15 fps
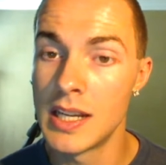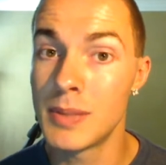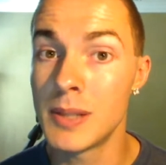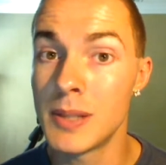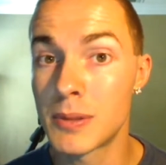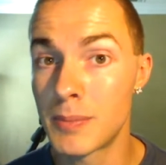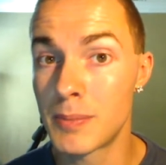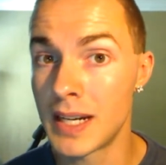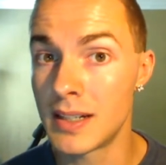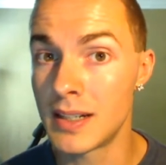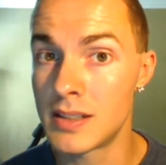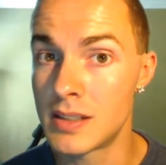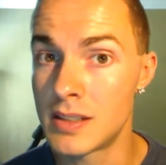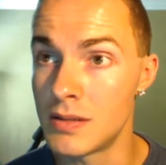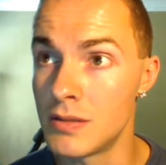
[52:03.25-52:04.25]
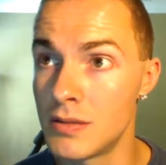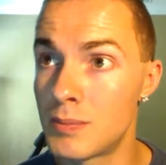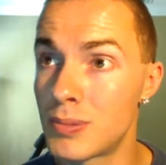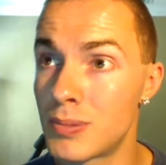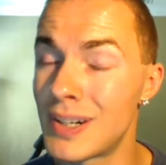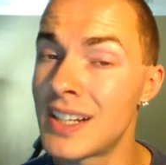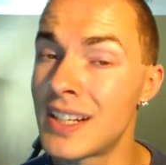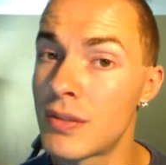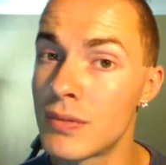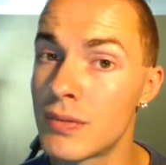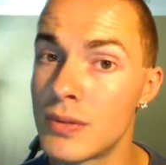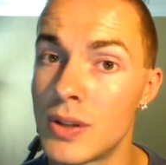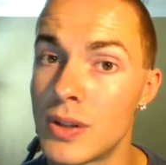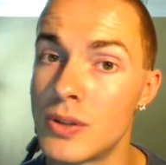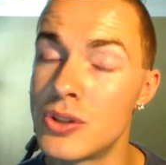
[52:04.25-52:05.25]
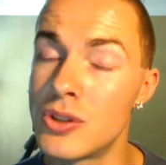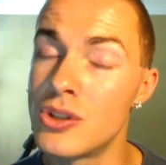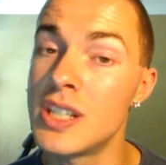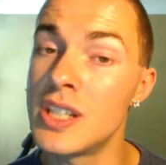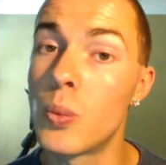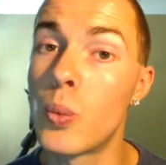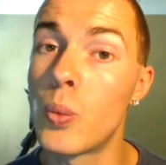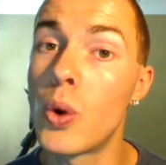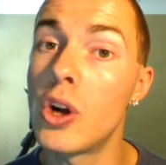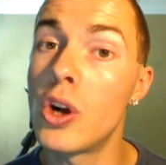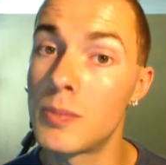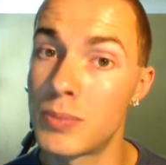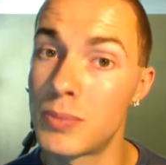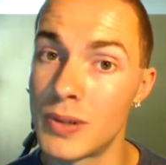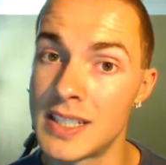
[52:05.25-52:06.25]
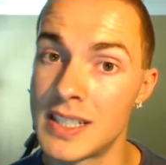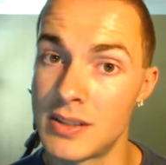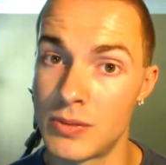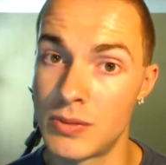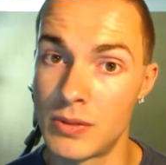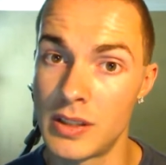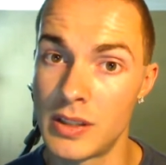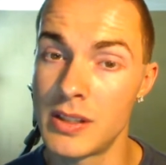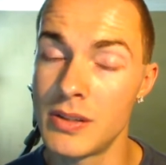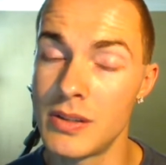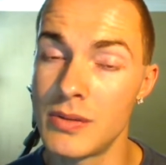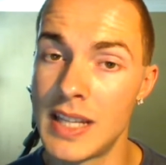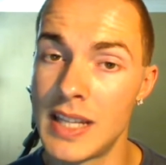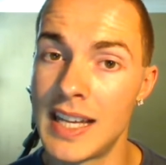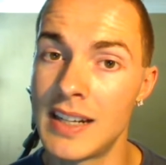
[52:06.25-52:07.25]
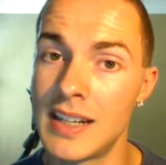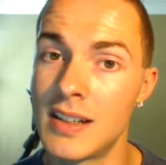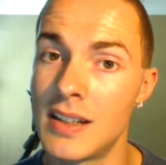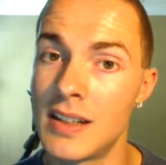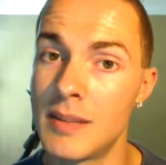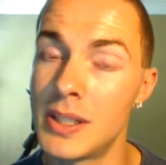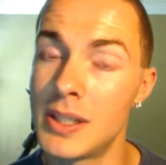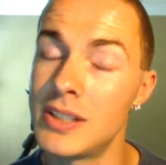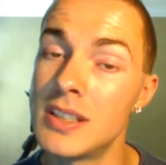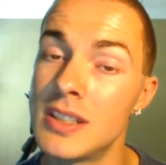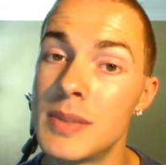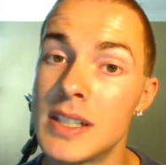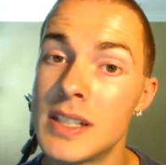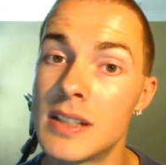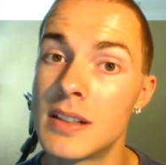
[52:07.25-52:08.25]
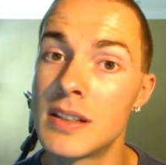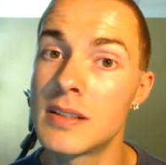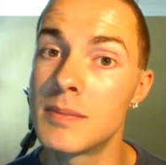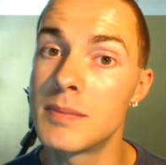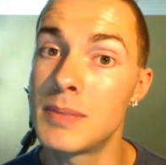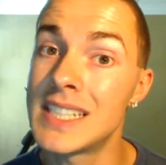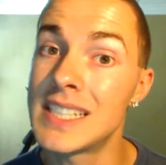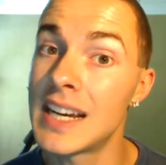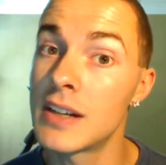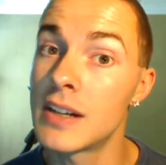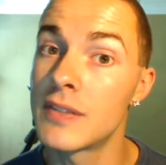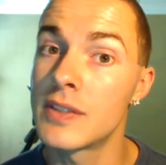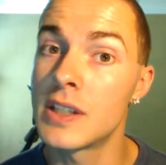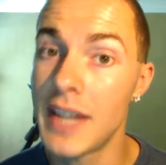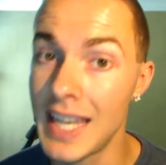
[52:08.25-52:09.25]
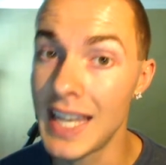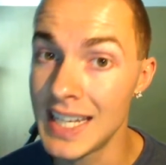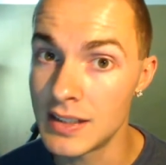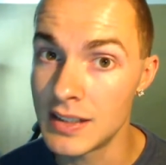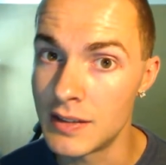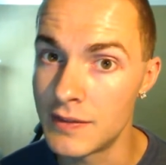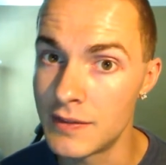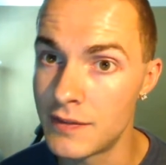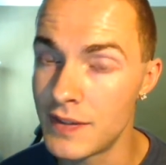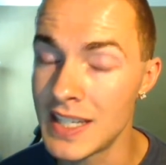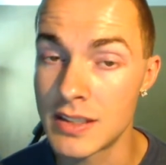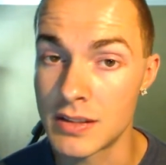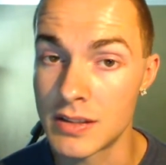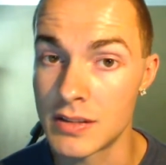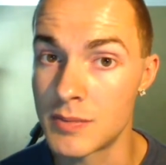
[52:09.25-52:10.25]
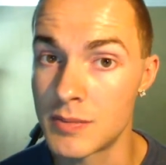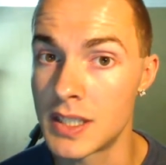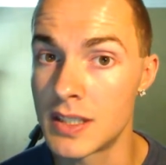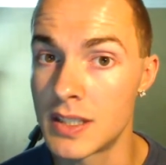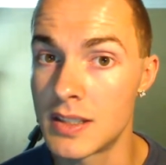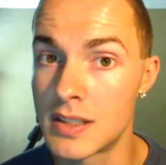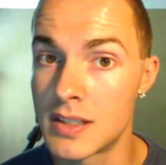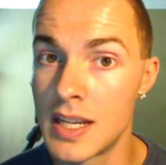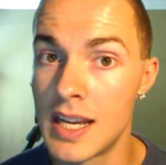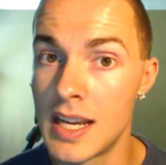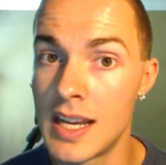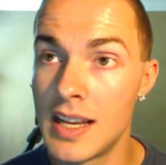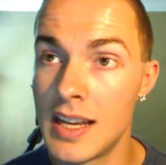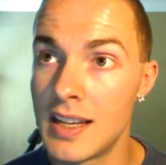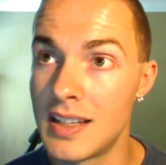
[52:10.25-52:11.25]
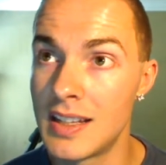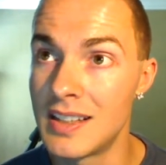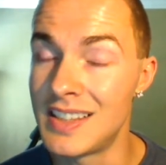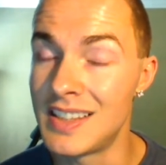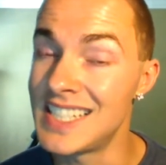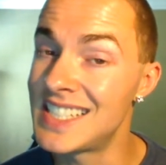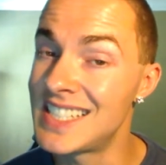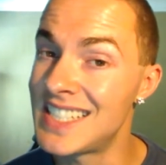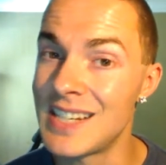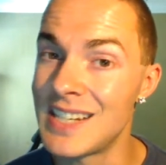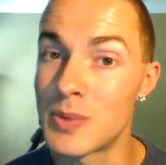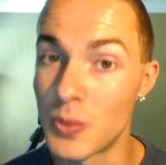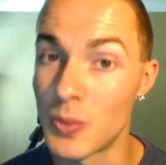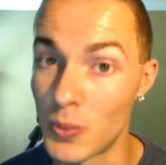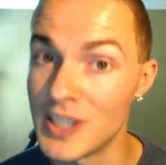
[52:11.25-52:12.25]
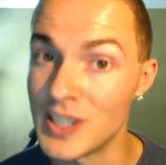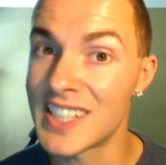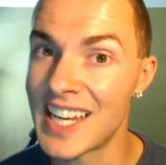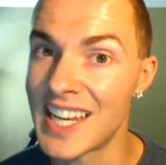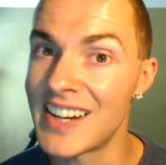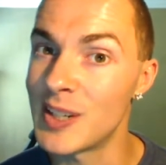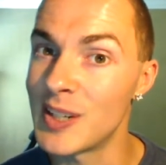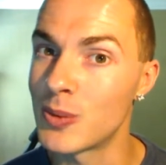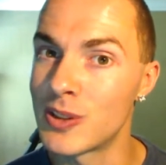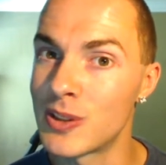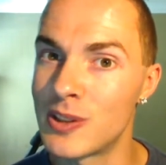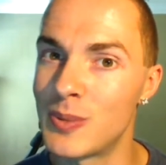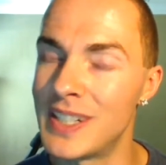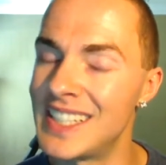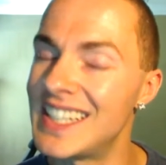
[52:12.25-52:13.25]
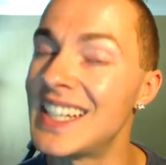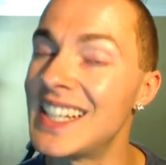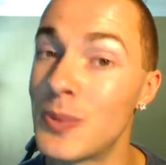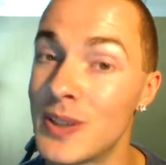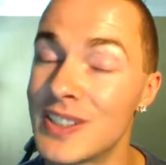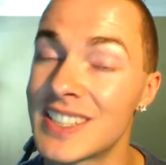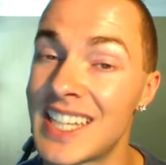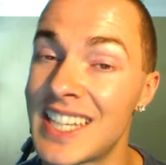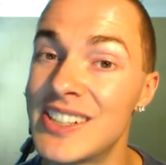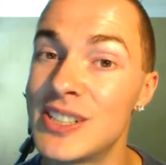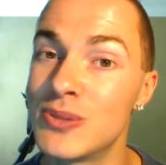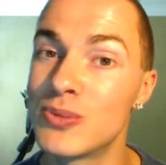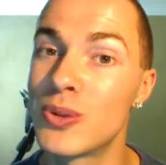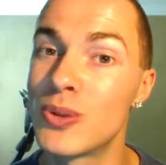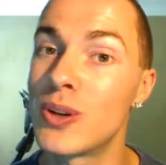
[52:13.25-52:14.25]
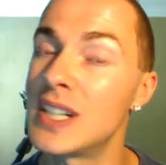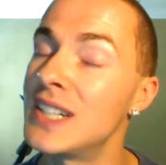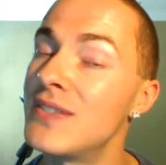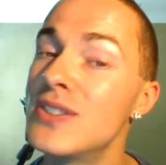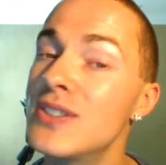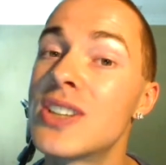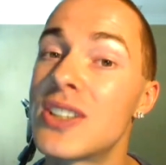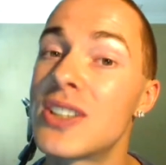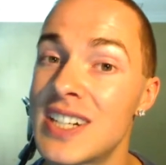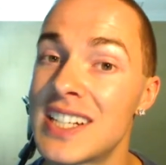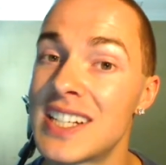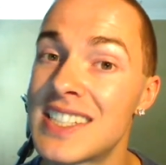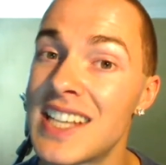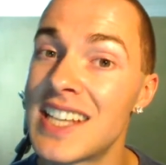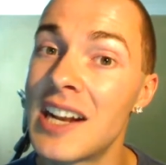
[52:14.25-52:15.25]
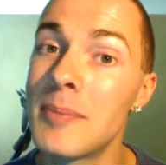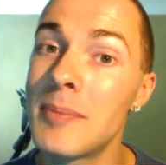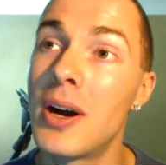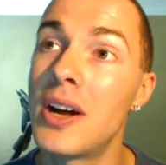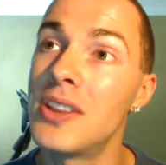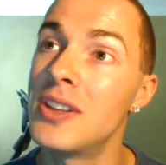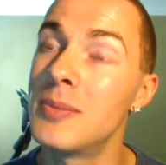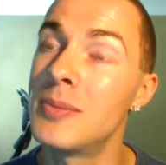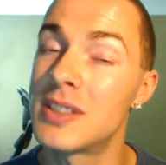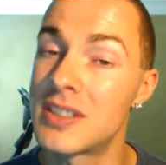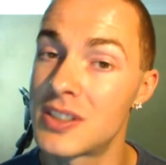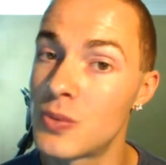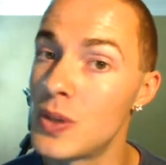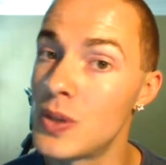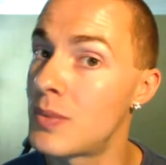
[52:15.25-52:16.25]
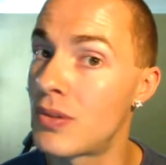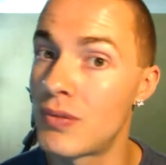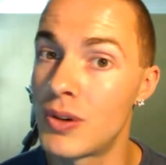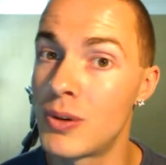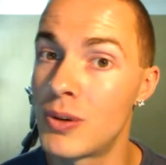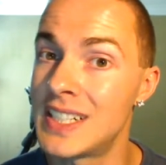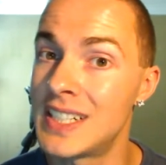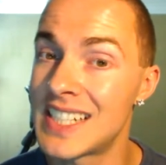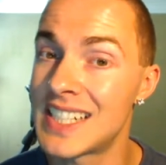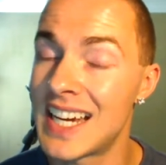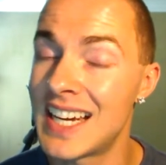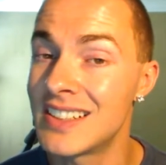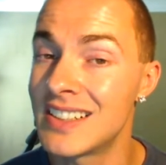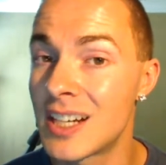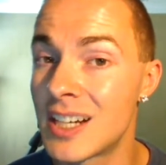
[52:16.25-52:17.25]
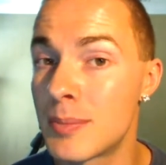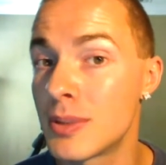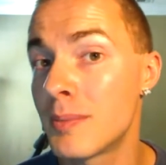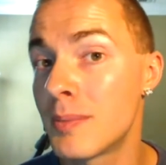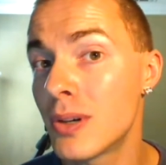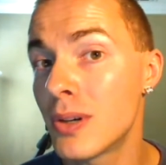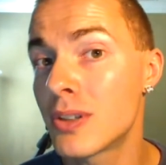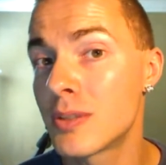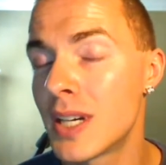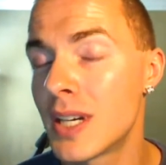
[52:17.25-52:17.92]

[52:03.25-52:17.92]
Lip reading: prepared to break through those. You need wall breaks in order to do that, but you need to be careful of phasers, because these teams will carry Whirlwind, they will carry Roar, and if you start trying to set up on them to sweep through an entire couple of Pokemon,